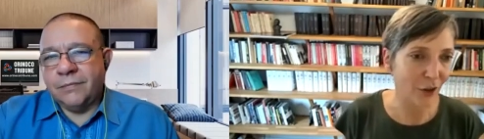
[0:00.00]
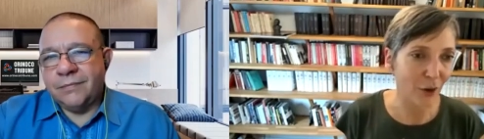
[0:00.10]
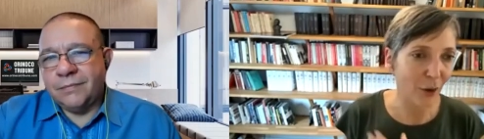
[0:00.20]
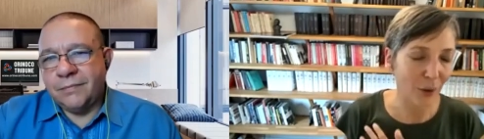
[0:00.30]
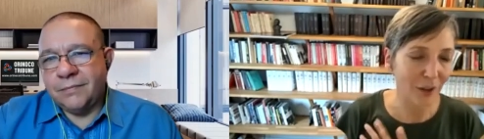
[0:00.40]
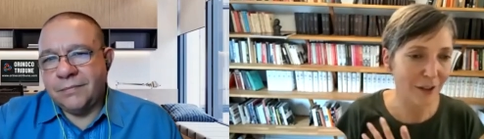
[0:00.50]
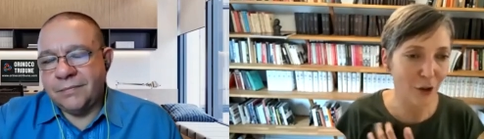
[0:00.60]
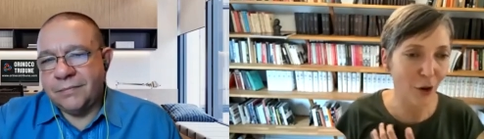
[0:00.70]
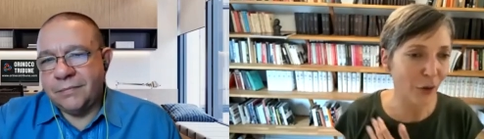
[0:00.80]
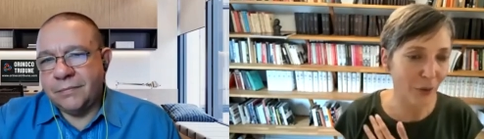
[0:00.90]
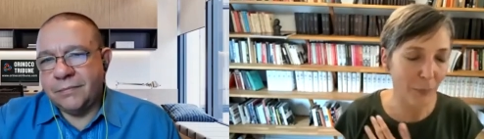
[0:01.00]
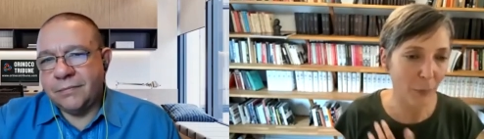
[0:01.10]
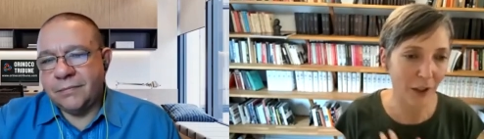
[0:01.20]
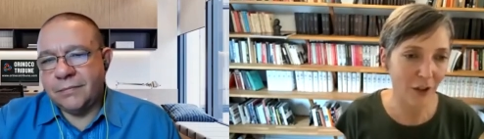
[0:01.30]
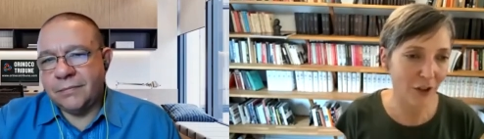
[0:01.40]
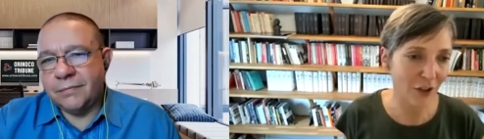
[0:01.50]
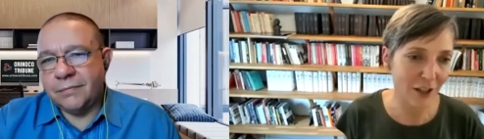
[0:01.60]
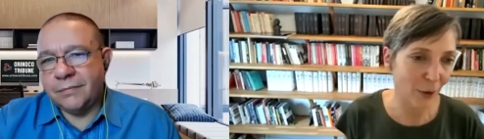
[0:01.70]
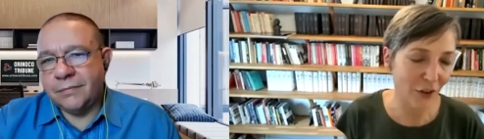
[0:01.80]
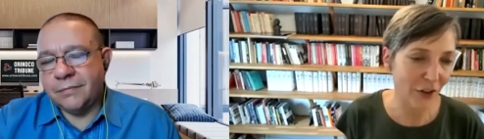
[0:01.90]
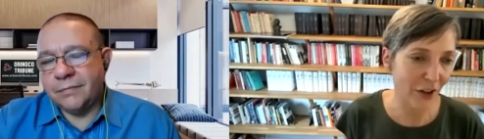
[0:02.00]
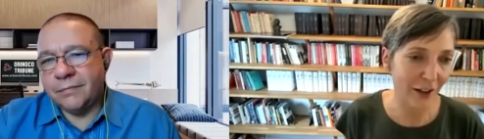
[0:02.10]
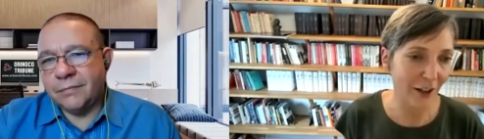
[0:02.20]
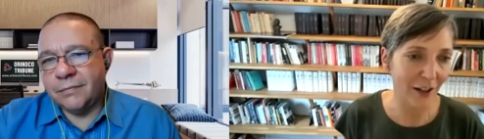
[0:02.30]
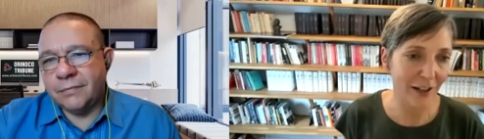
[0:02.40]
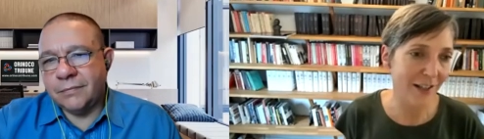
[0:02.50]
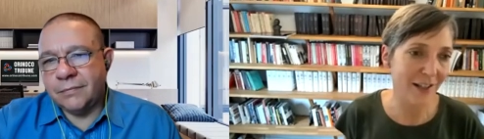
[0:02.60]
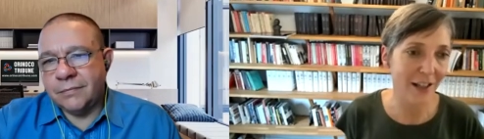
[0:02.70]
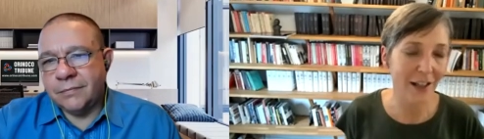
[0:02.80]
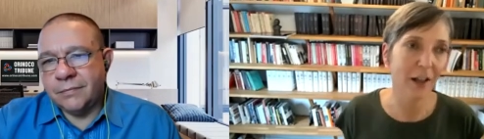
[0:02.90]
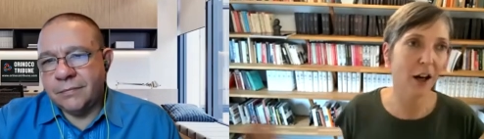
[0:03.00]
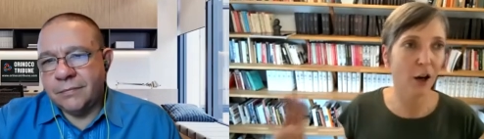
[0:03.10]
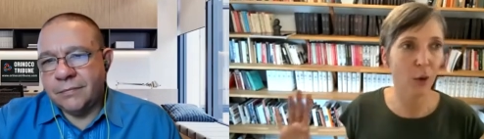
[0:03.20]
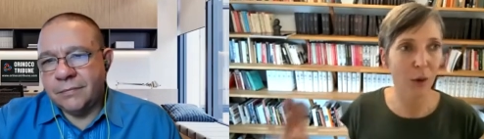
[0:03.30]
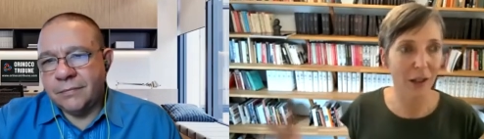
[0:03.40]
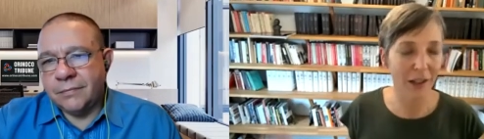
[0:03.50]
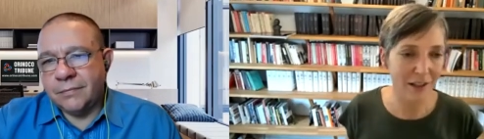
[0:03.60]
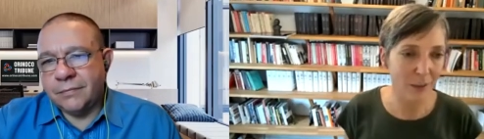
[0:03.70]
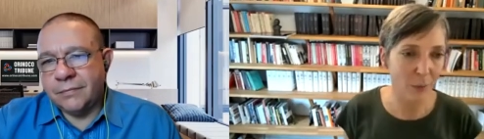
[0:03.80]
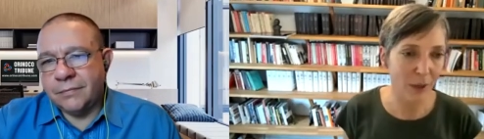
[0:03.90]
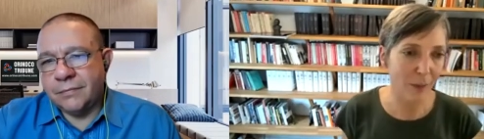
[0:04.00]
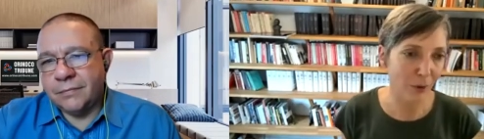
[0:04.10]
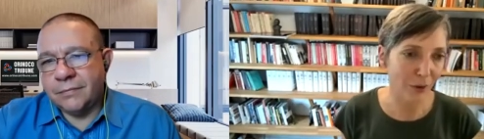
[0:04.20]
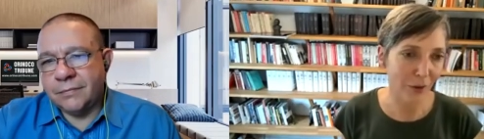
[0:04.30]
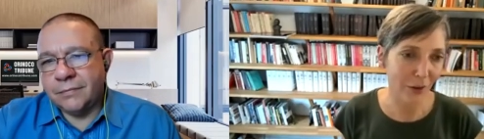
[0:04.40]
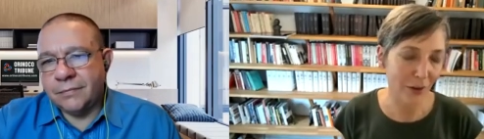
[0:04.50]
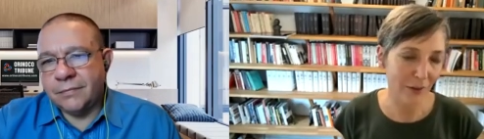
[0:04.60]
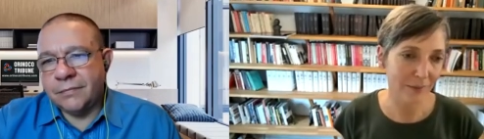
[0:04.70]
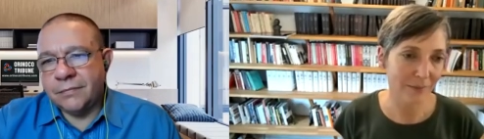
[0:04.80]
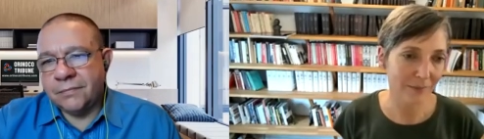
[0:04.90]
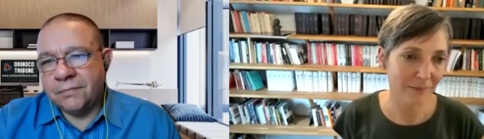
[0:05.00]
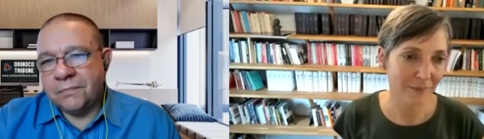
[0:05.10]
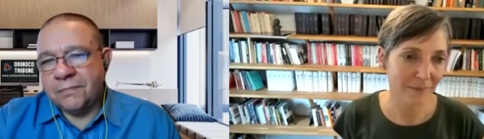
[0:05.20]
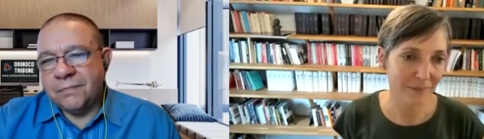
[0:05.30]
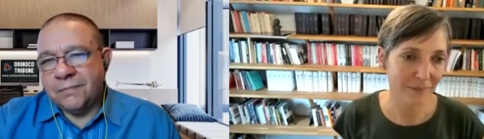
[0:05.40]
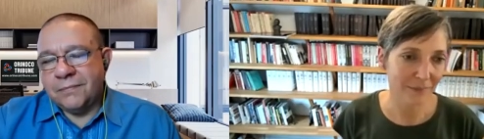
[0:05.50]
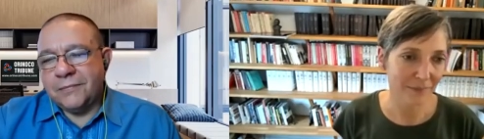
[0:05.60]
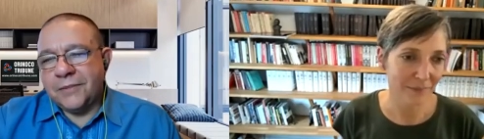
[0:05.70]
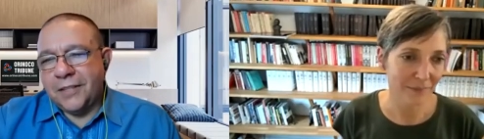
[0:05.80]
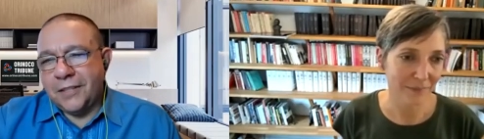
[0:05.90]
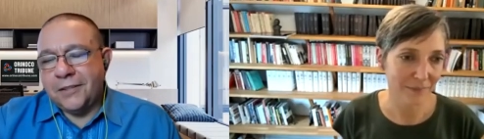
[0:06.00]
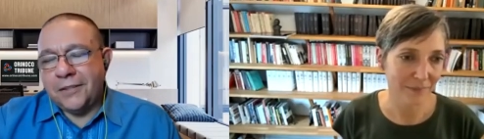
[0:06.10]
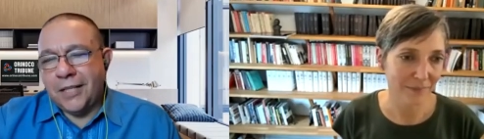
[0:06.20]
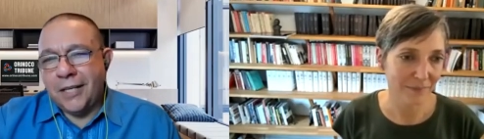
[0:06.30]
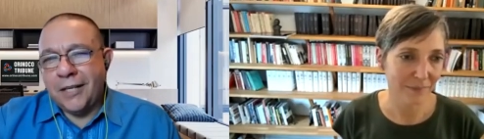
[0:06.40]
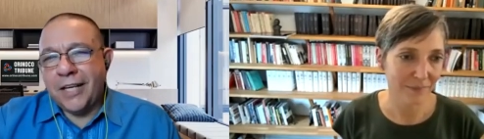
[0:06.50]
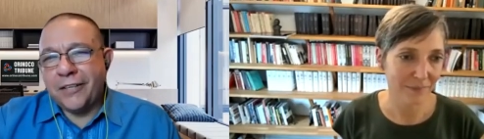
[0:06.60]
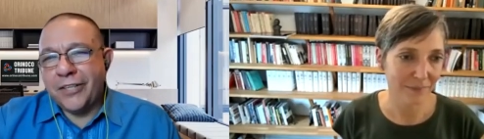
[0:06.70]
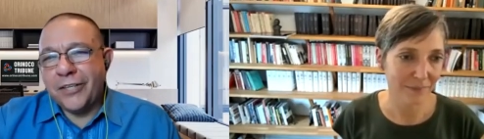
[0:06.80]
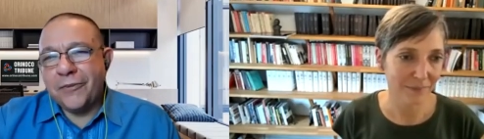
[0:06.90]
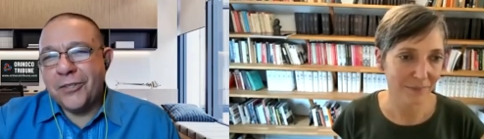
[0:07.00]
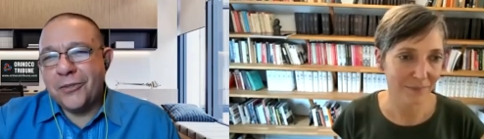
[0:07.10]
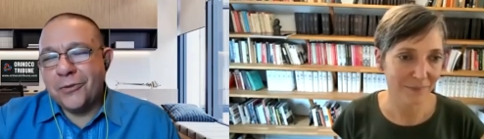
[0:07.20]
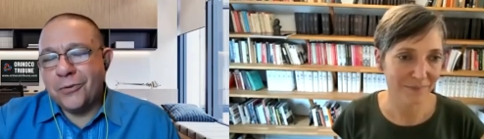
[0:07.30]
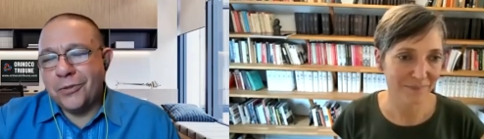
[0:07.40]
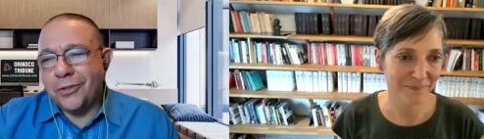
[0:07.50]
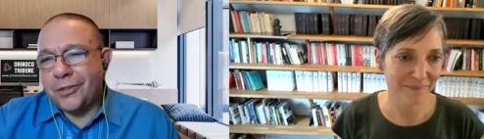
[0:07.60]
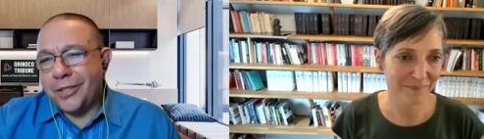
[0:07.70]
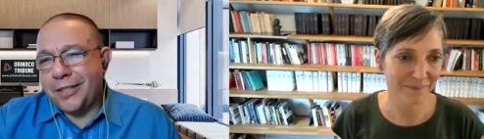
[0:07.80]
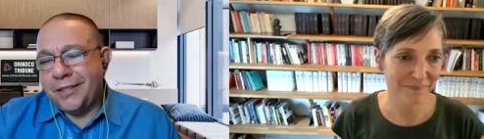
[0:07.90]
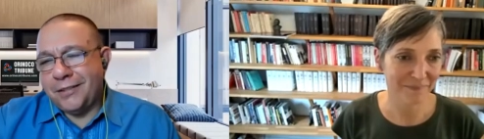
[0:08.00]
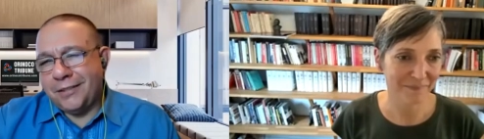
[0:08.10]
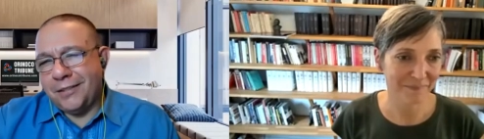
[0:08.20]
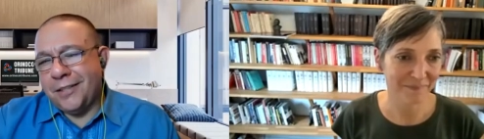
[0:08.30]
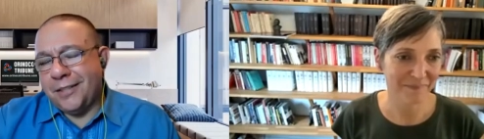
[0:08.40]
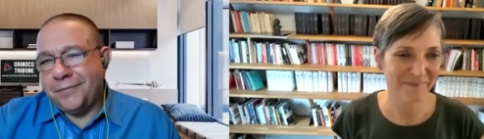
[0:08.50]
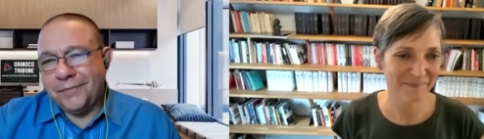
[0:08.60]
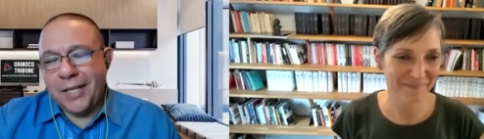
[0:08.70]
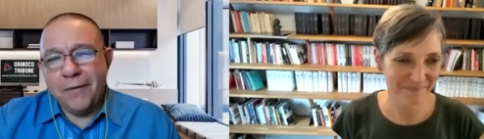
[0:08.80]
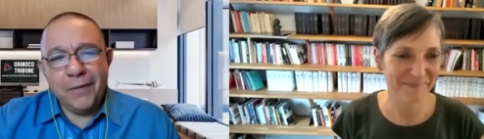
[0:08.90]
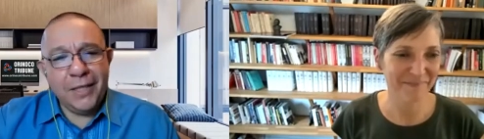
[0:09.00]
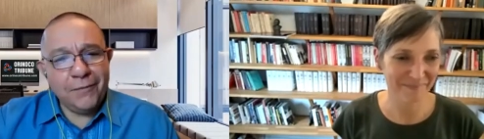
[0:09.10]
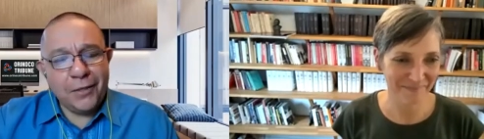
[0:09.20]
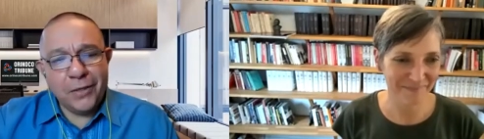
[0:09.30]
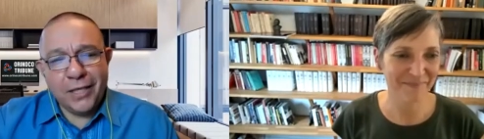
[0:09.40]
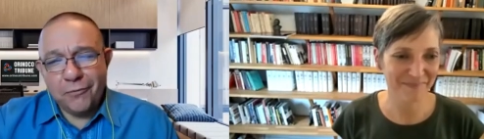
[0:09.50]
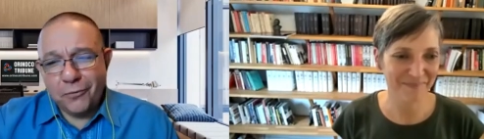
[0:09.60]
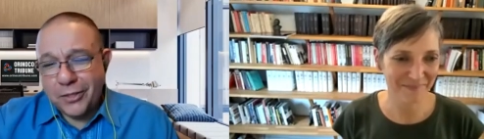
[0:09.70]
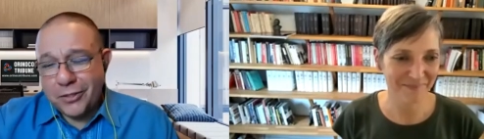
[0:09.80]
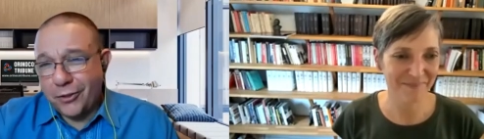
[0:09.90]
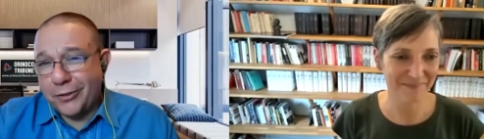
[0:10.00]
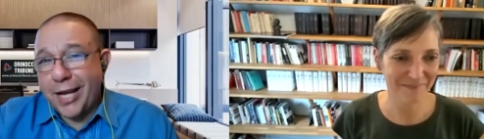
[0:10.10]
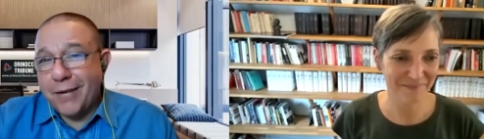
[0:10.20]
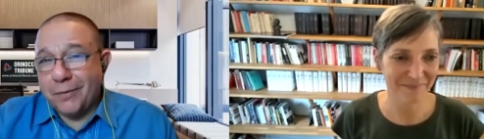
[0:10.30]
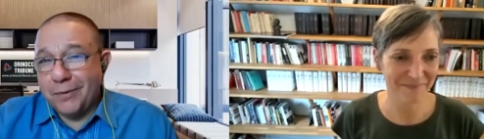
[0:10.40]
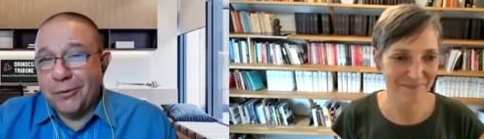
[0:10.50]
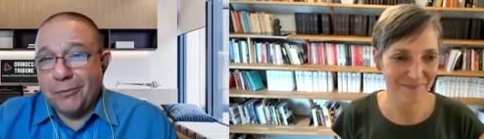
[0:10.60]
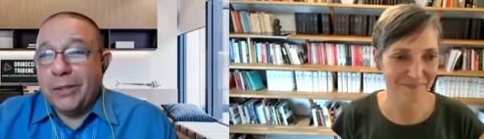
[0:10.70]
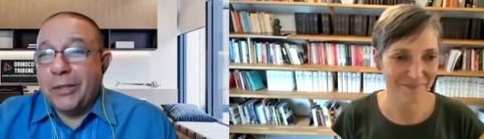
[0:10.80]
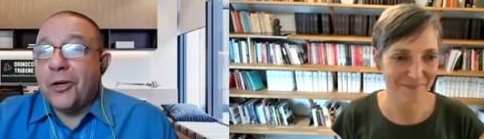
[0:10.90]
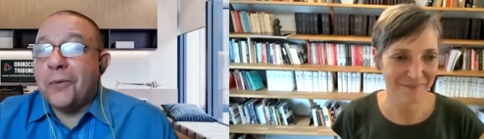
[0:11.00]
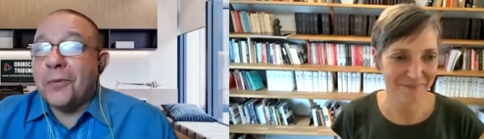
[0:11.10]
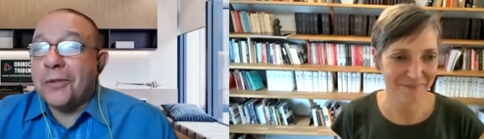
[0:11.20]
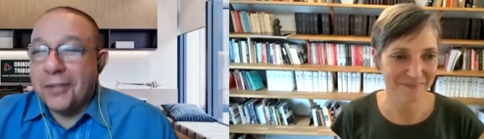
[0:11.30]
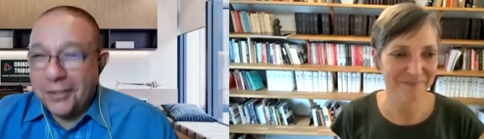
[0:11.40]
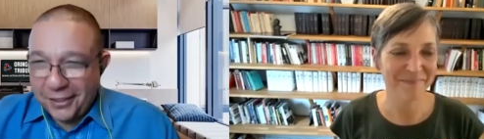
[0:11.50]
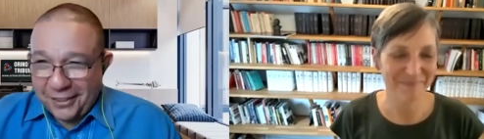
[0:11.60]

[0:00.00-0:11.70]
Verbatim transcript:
Speaker 1: You know, it's not something we can just sit on the sidelines and say, oh, well, let's see what happens.
Speaker 2: Uh, I agree with you, Jyoti. Um, I believe that we have reached our time. We double